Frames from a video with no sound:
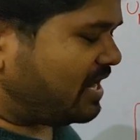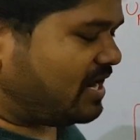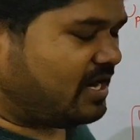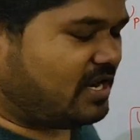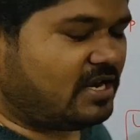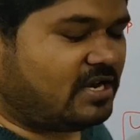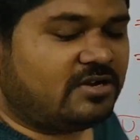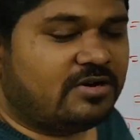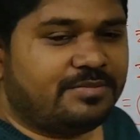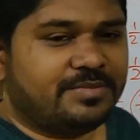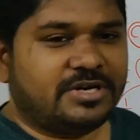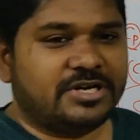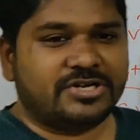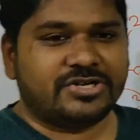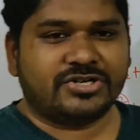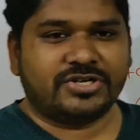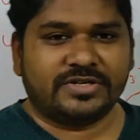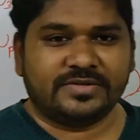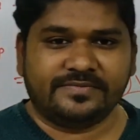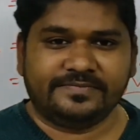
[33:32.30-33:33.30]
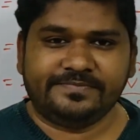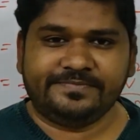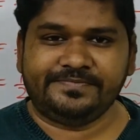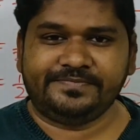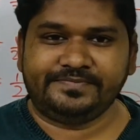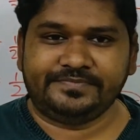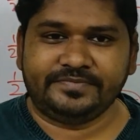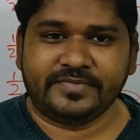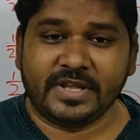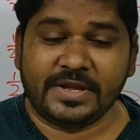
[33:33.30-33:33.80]
parallel combination.
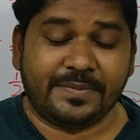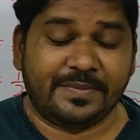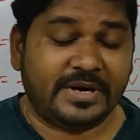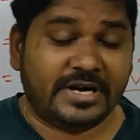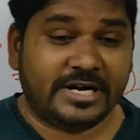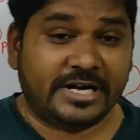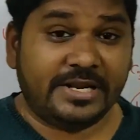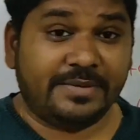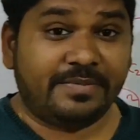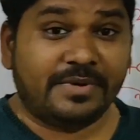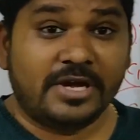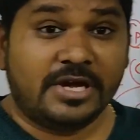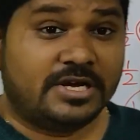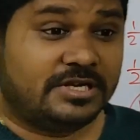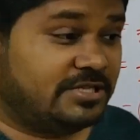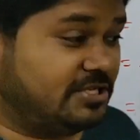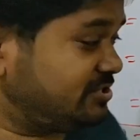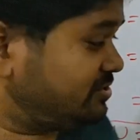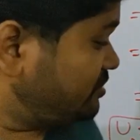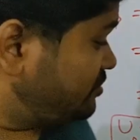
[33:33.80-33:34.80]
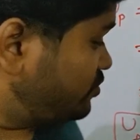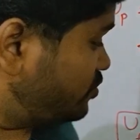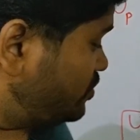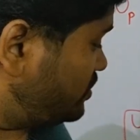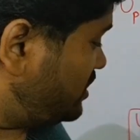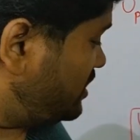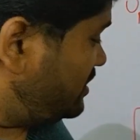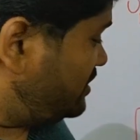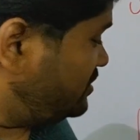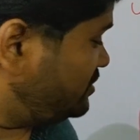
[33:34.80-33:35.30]
Effective, this is
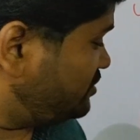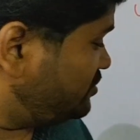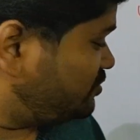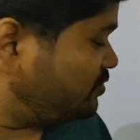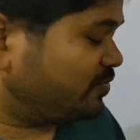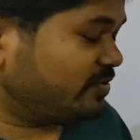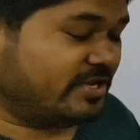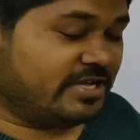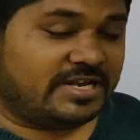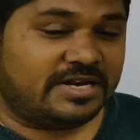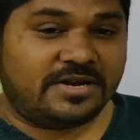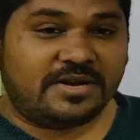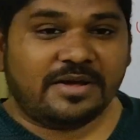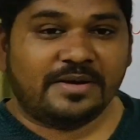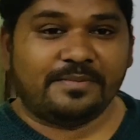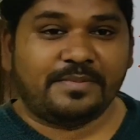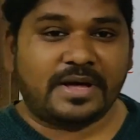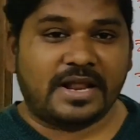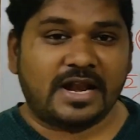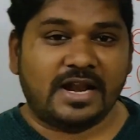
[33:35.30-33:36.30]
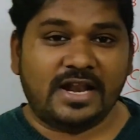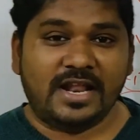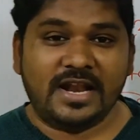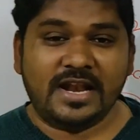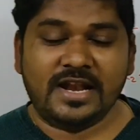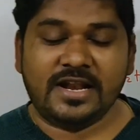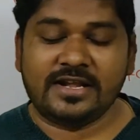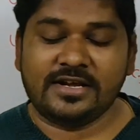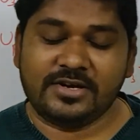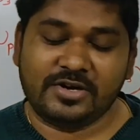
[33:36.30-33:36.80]
total energy stored in
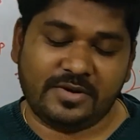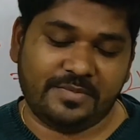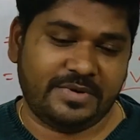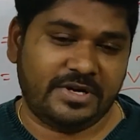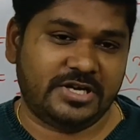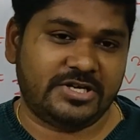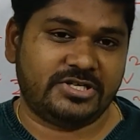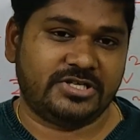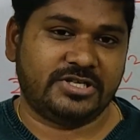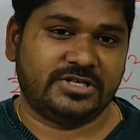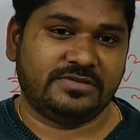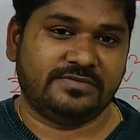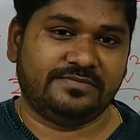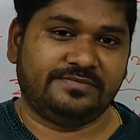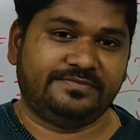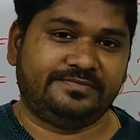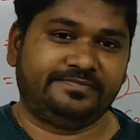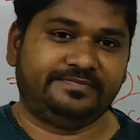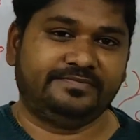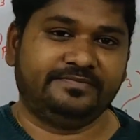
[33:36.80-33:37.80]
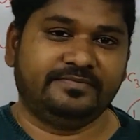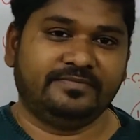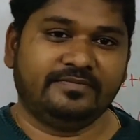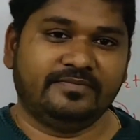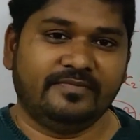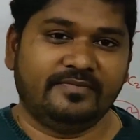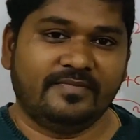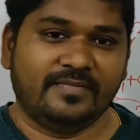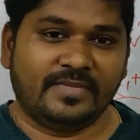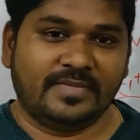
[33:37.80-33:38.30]
parallel combination.
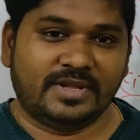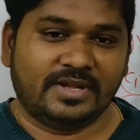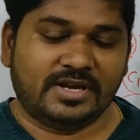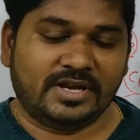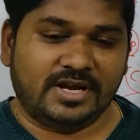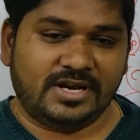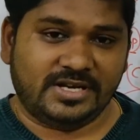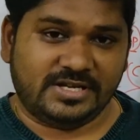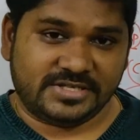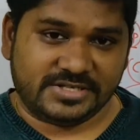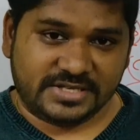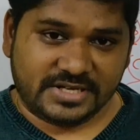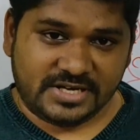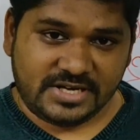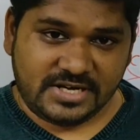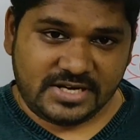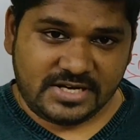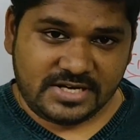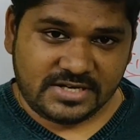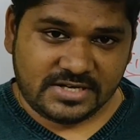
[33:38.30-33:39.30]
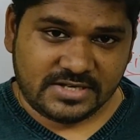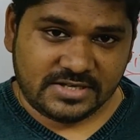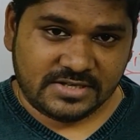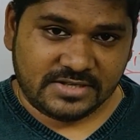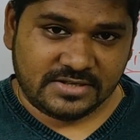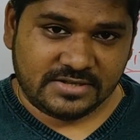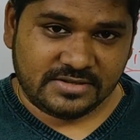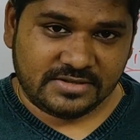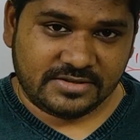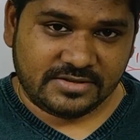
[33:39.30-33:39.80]
Understand
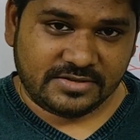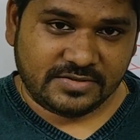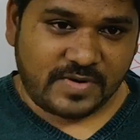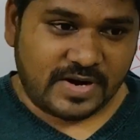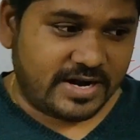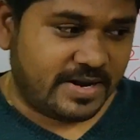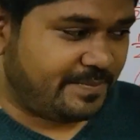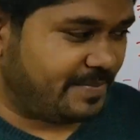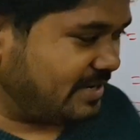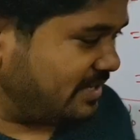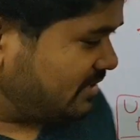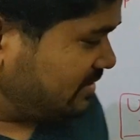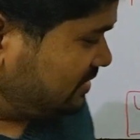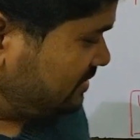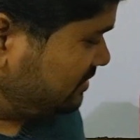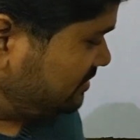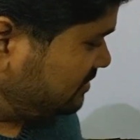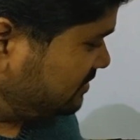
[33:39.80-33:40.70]
what happened?